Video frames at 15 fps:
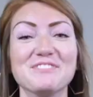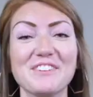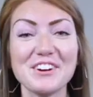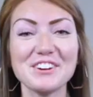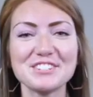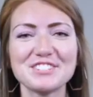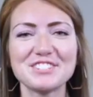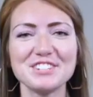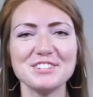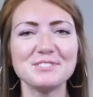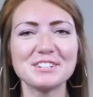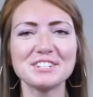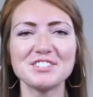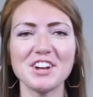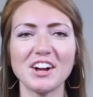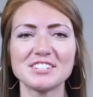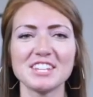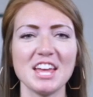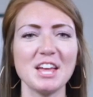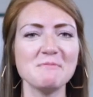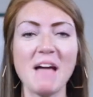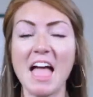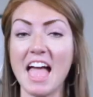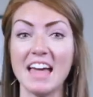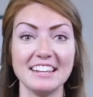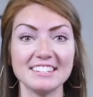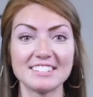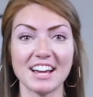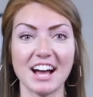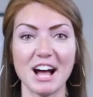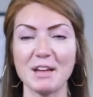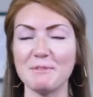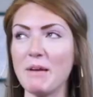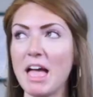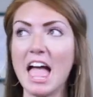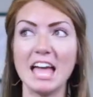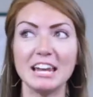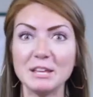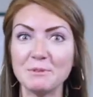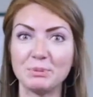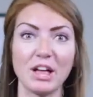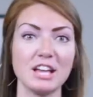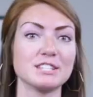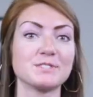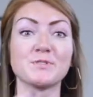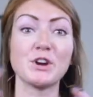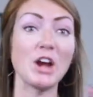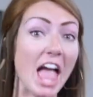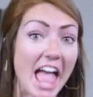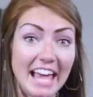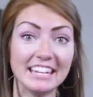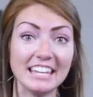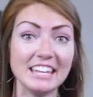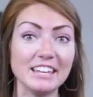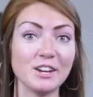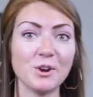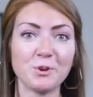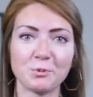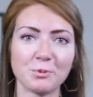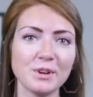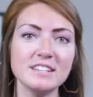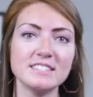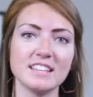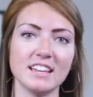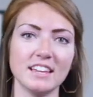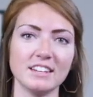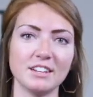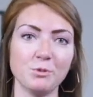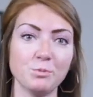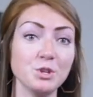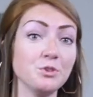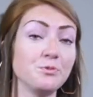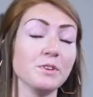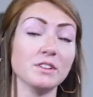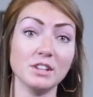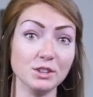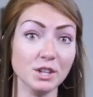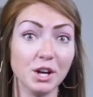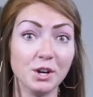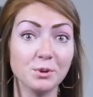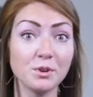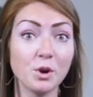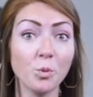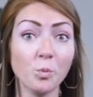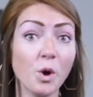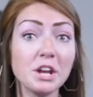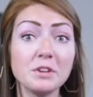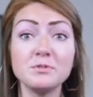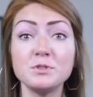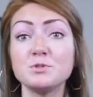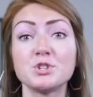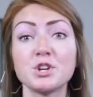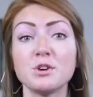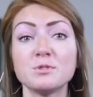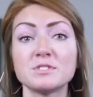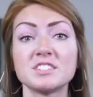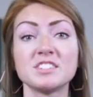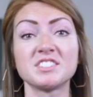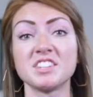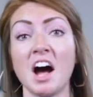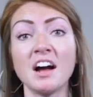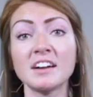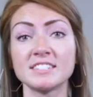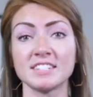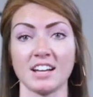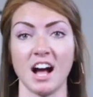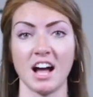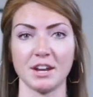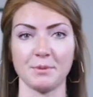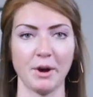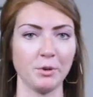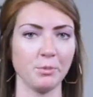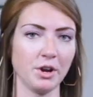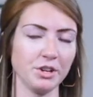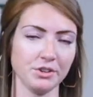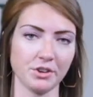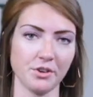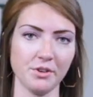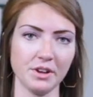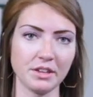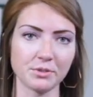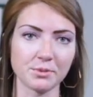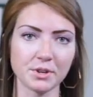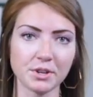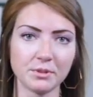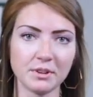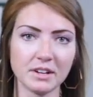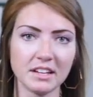First, you can talk to him anytime, any place, for any reason. When you feel alone, what if you chose to talk to God about what you're going through?